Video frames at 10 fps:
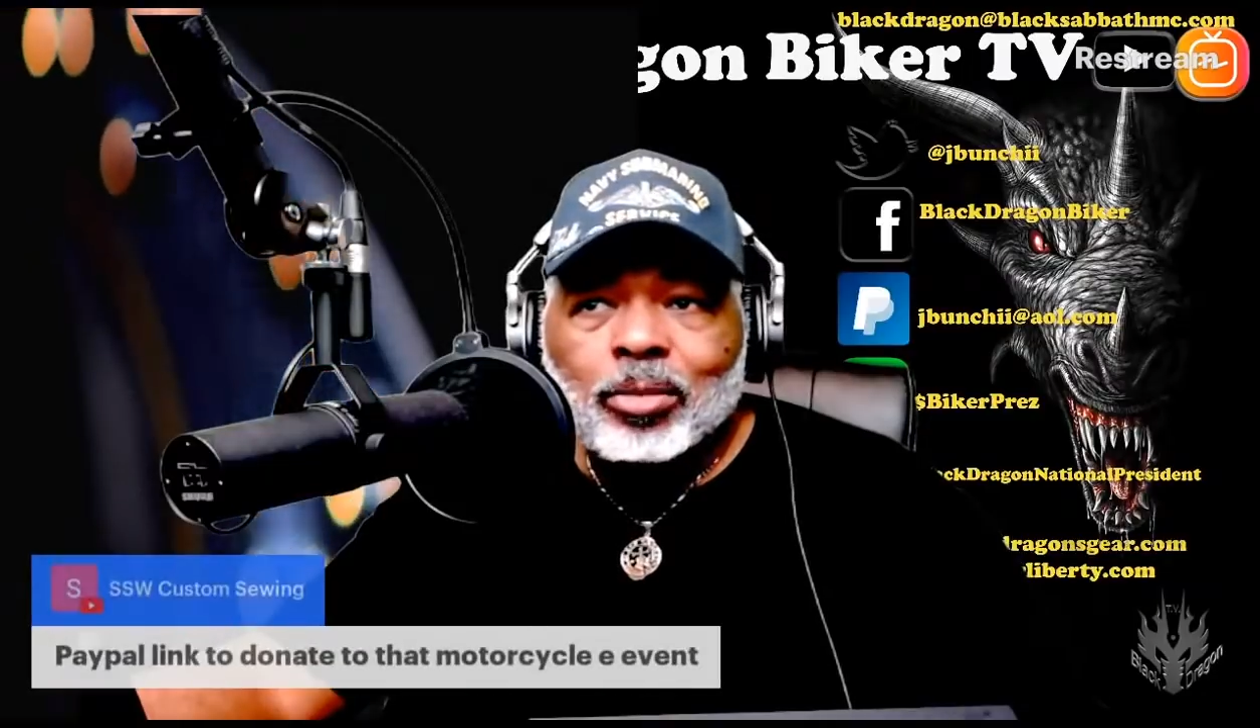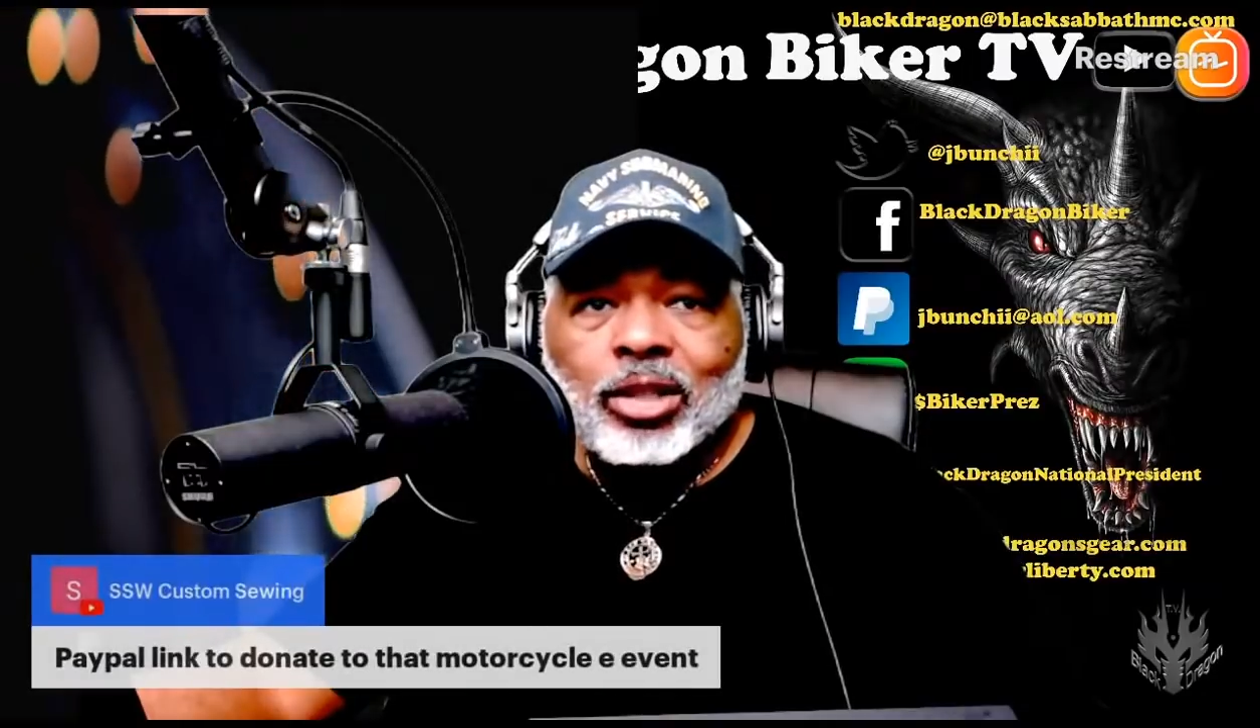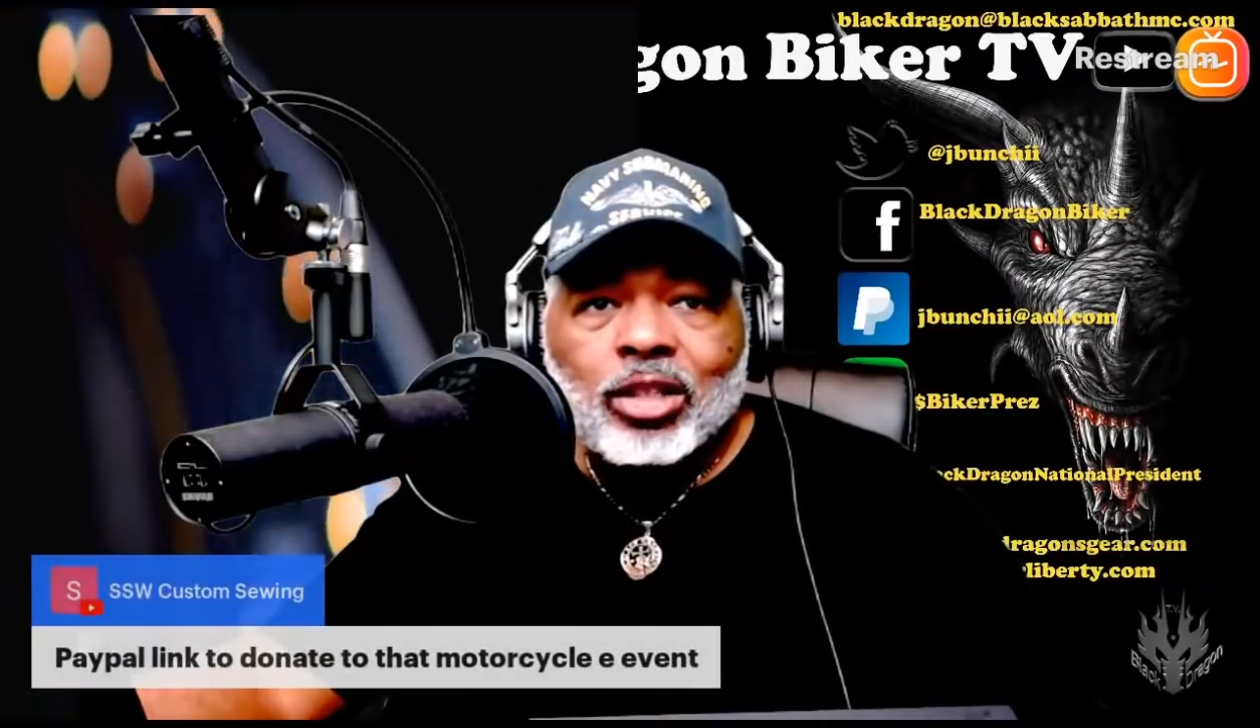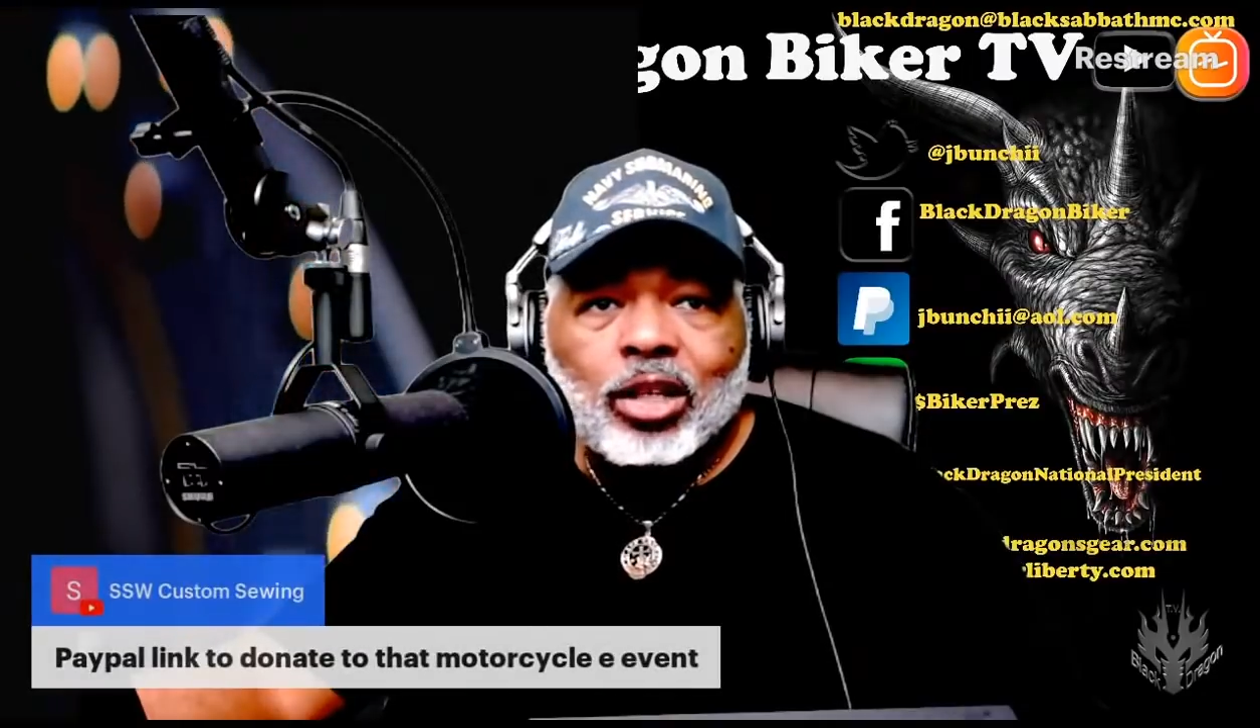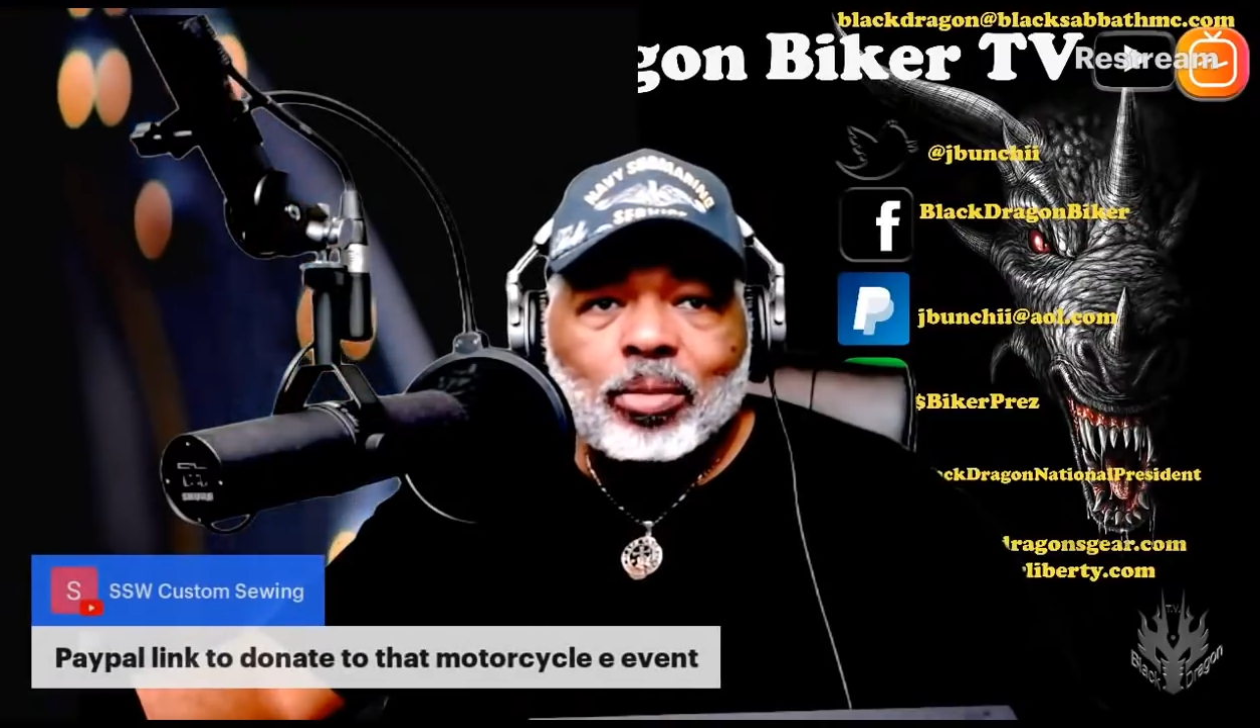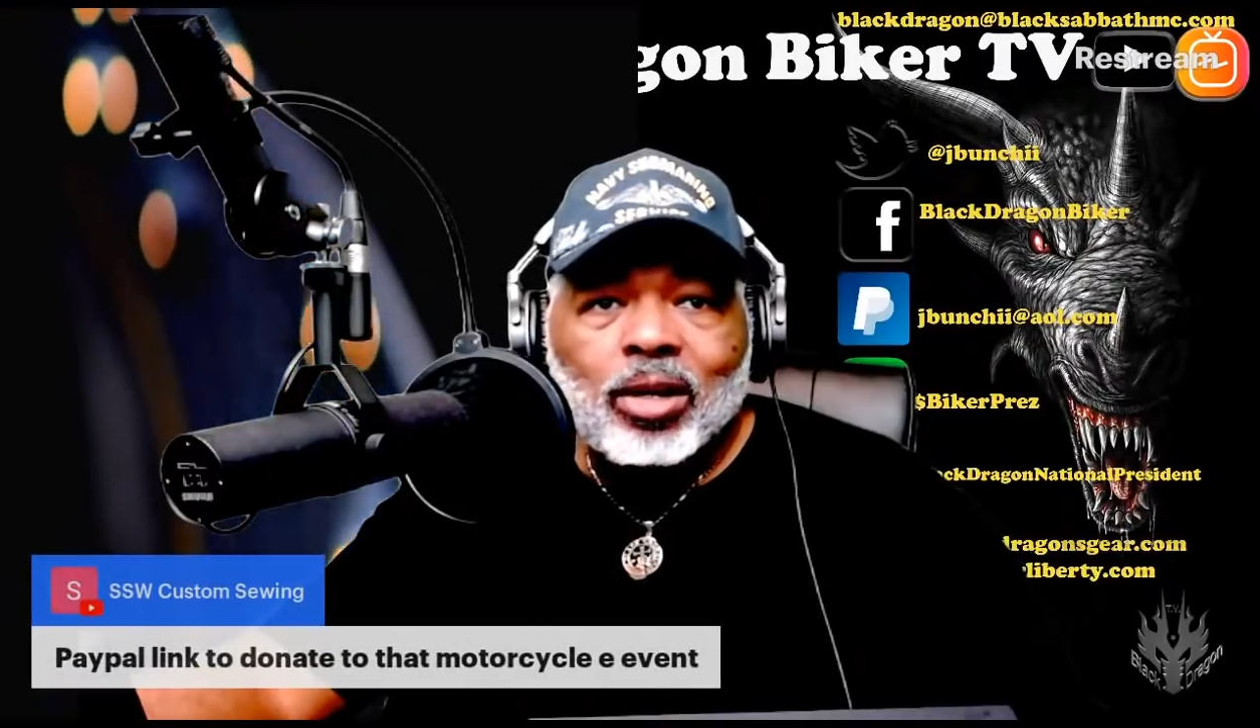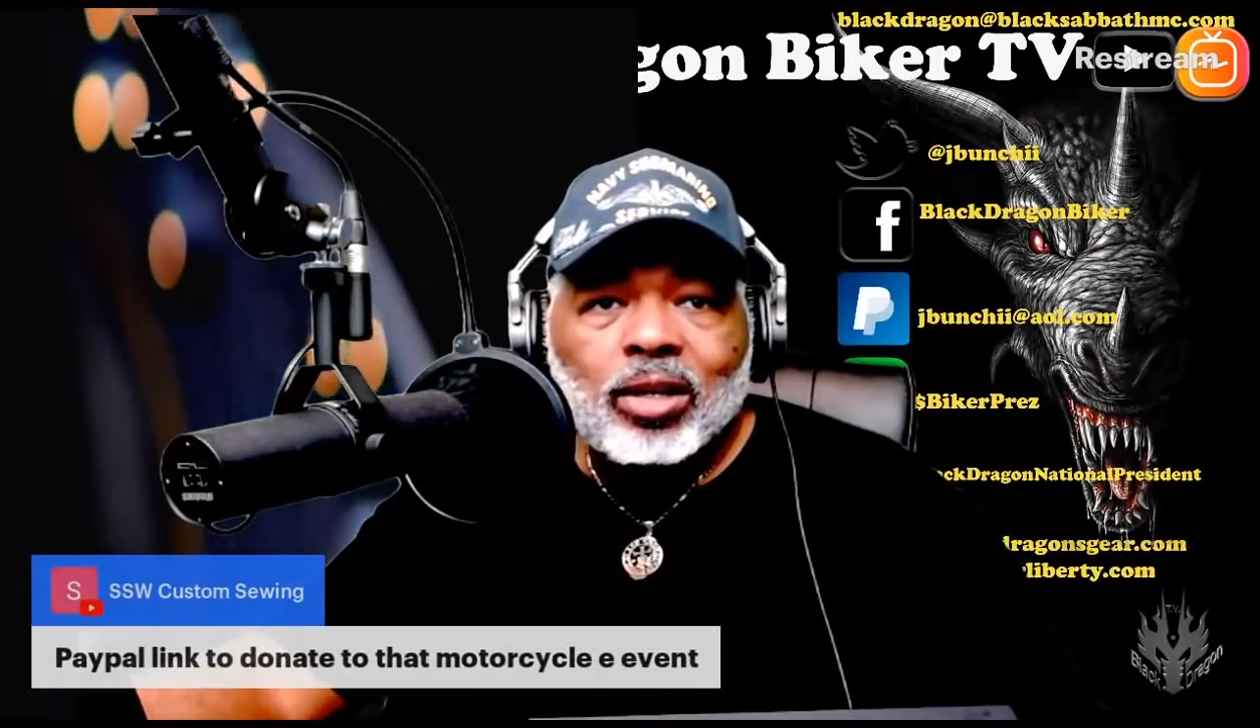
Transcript: Let me check them